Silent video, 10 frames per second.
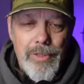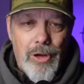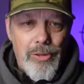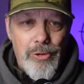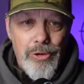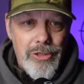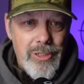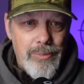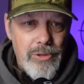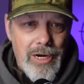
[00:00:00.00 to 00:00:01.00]
although you're
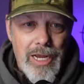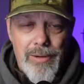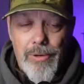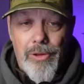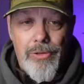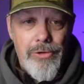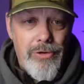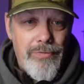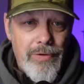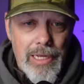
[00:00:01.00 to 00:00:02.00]
subscribed, although
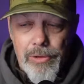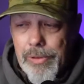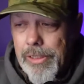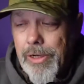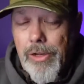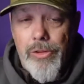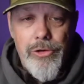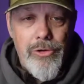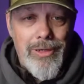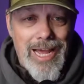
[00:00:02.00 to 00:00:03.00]
you're following, although
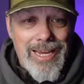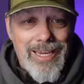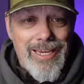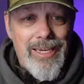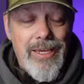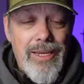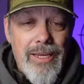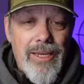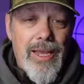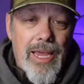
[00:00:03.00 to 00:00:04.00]
you're liking
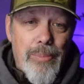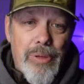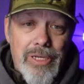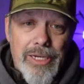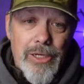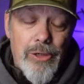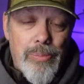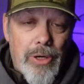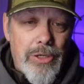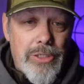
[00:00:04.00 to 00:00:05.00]
a particular
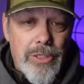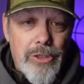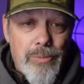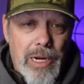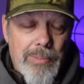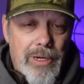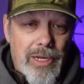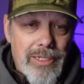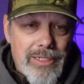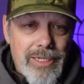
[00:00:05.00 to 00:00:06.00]
person, you may or may
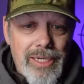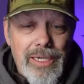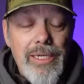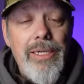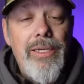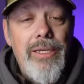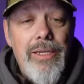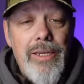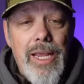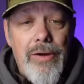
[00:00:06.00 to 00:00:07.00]
not see
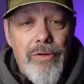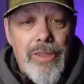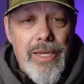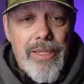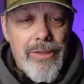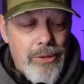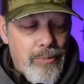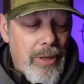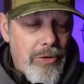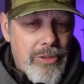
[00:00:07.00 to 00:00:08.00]
everything that
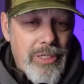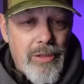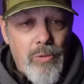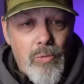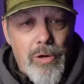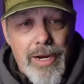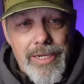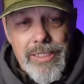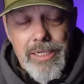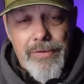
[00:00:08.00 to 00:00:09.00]
they're posting.
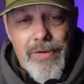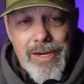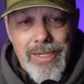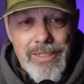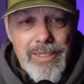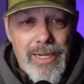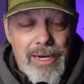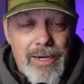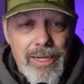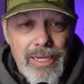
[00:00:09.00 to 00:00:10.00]
Whereas if I can send
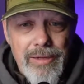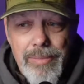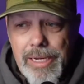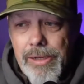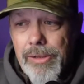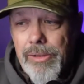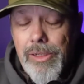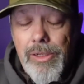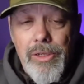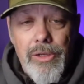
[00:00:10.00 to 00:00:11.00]
out an
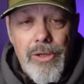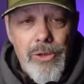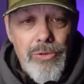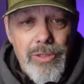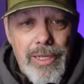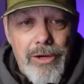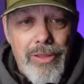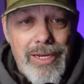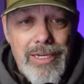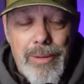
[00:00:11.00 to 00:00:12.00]
email, a newsletter,
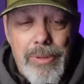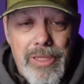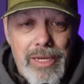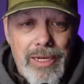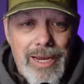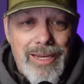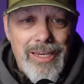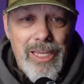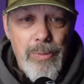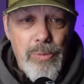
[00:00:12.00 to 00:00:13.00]
that type of thing, I
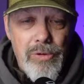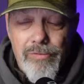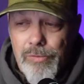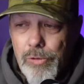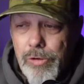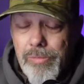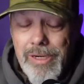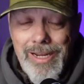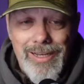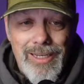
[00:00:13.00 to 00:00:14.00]
can keep you
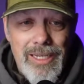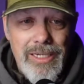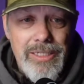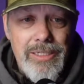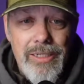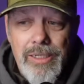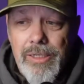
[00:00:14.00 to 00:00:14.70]
informed at least